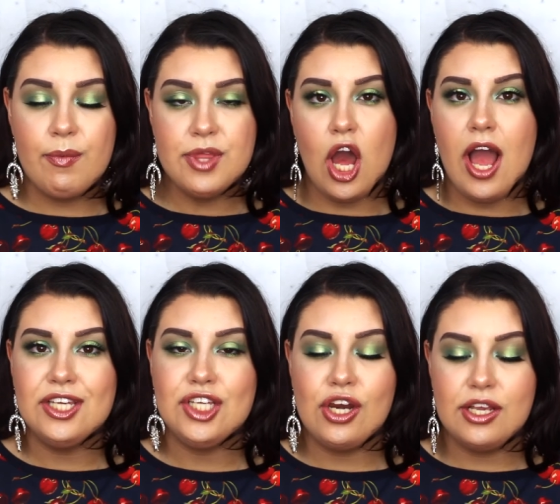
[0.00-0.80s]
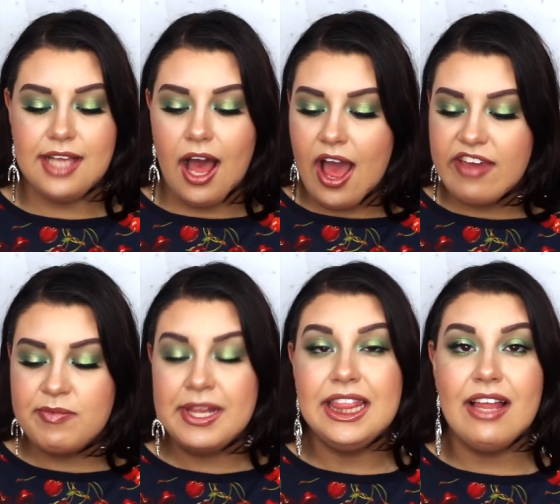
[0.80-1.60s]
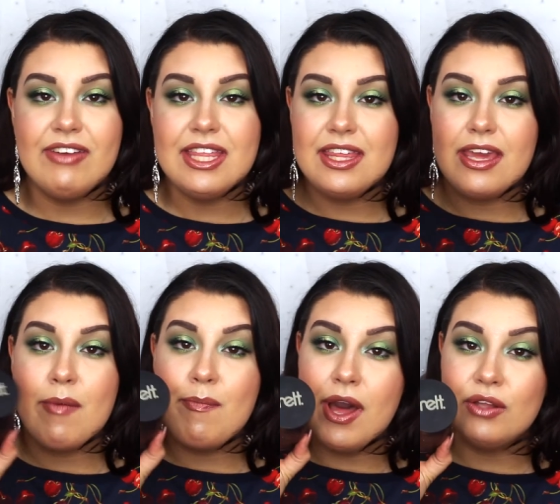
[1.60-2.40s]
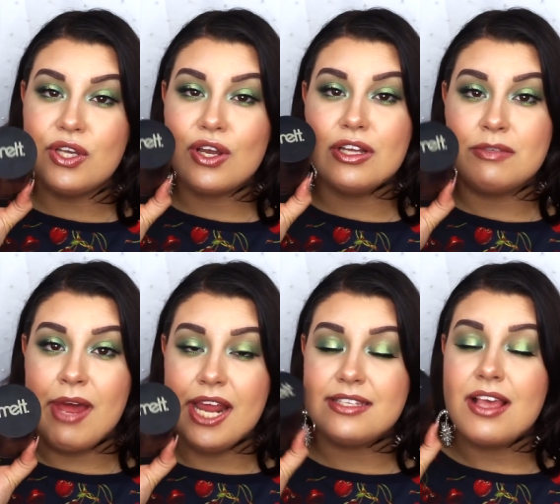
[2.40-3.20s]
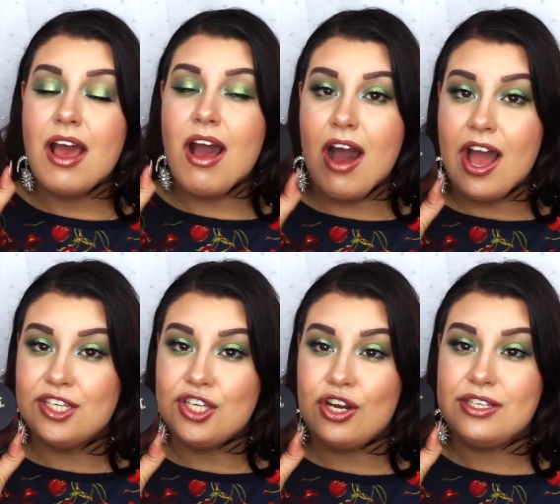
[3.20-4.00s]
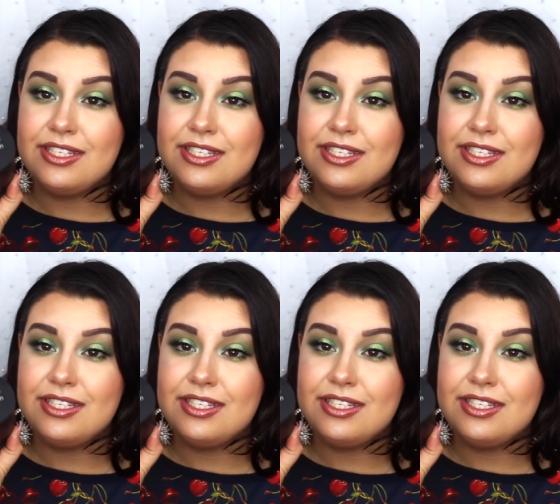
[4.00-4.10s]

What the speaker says: on with eyeshadows, I've been loving the Melt Cosmetics eyeshadow